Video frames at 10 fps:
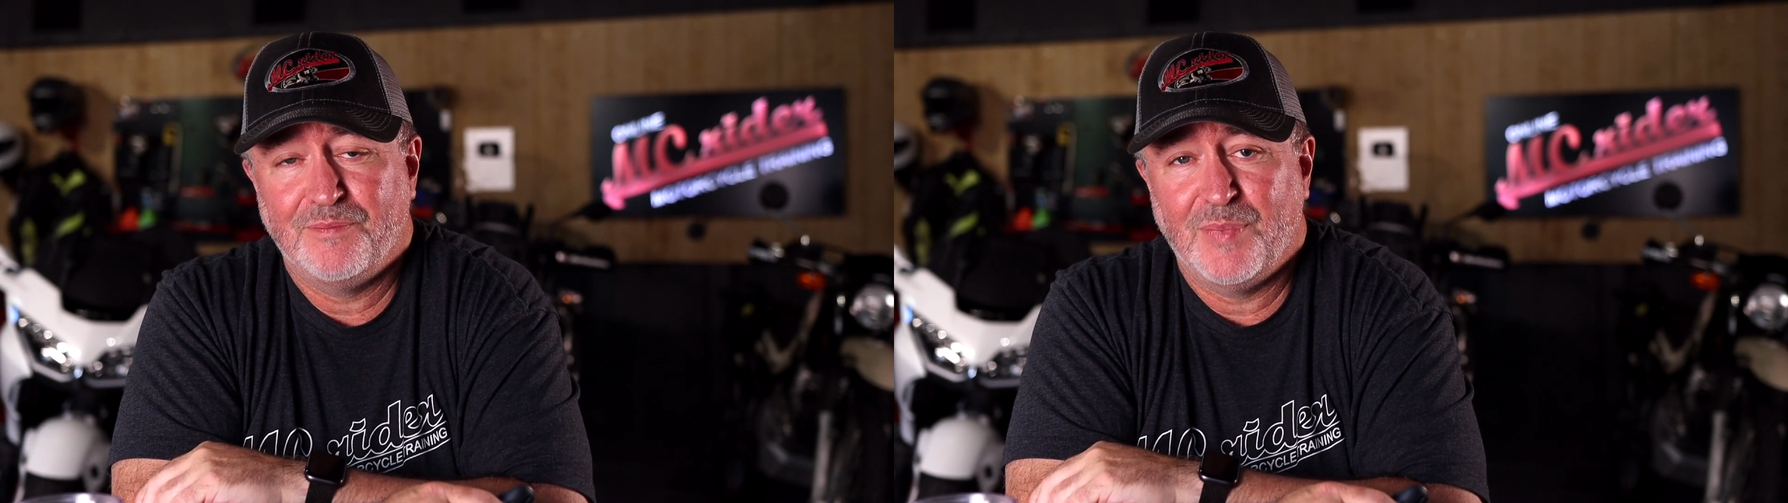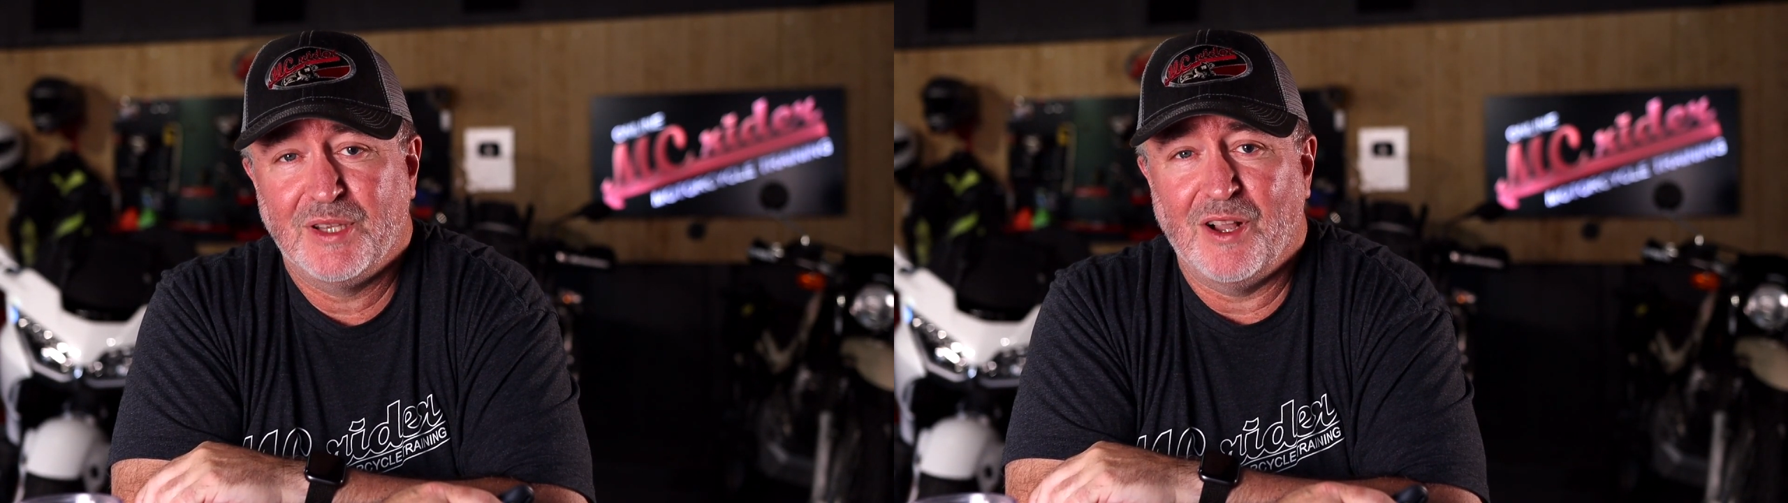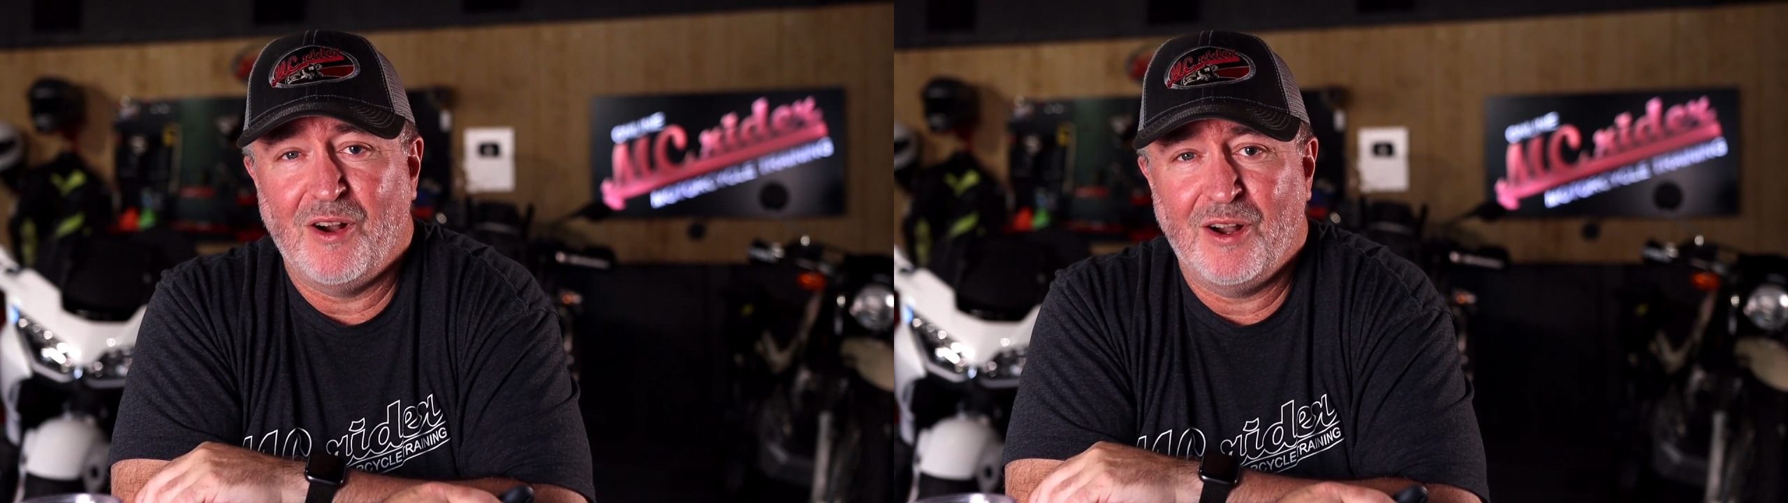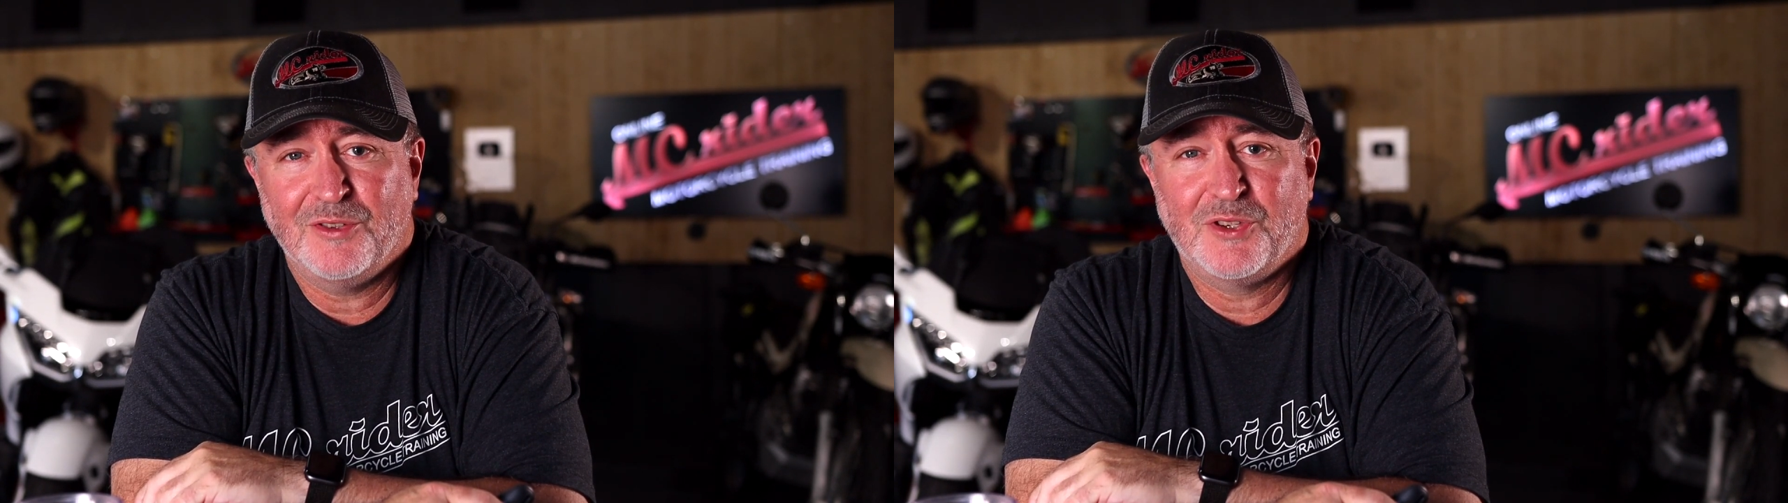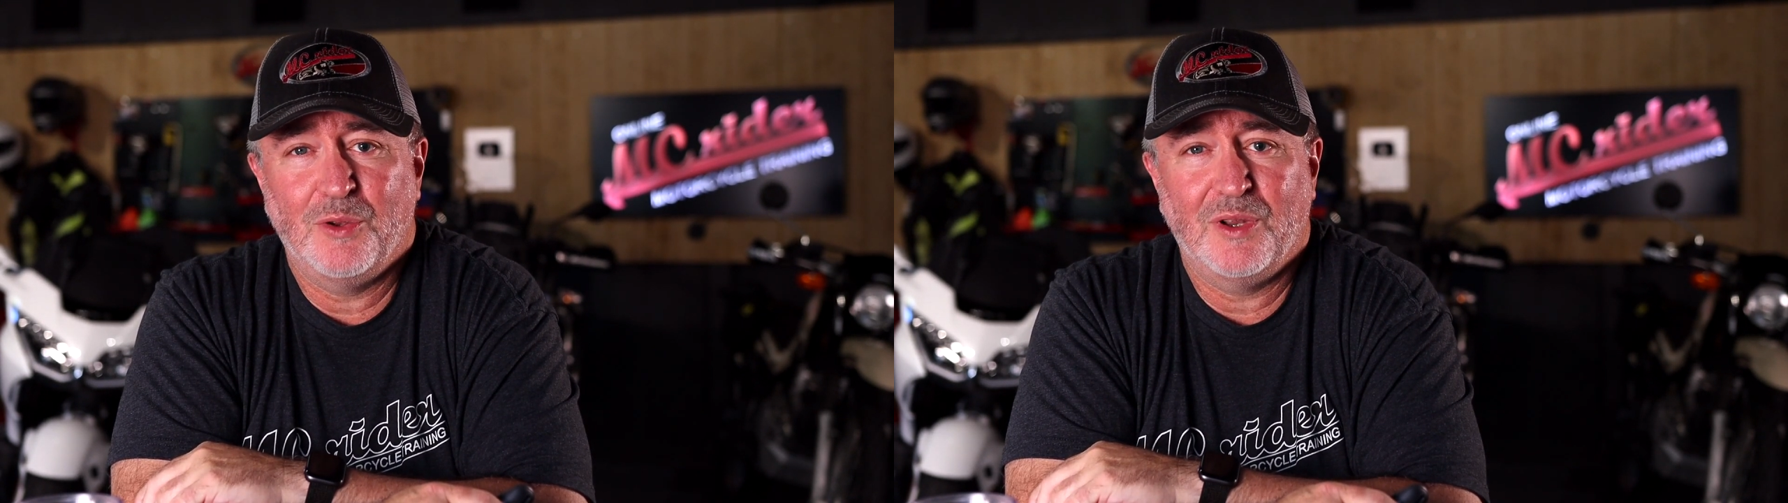but they'll
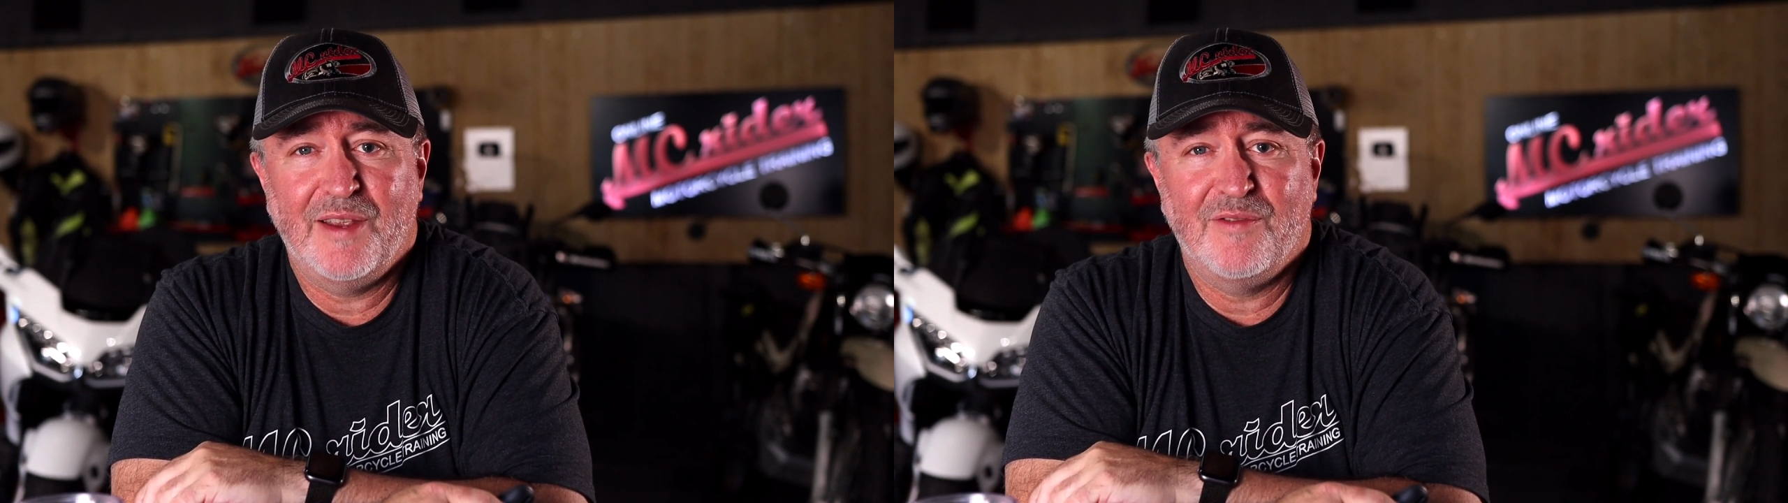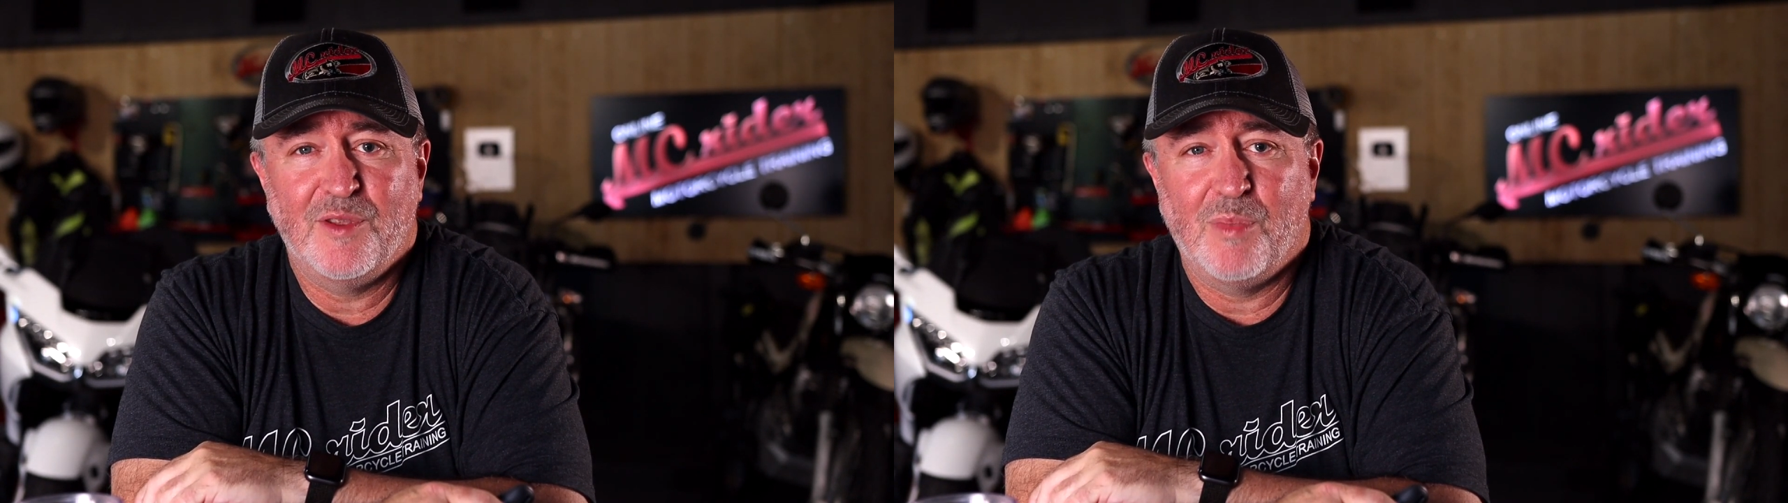also leave the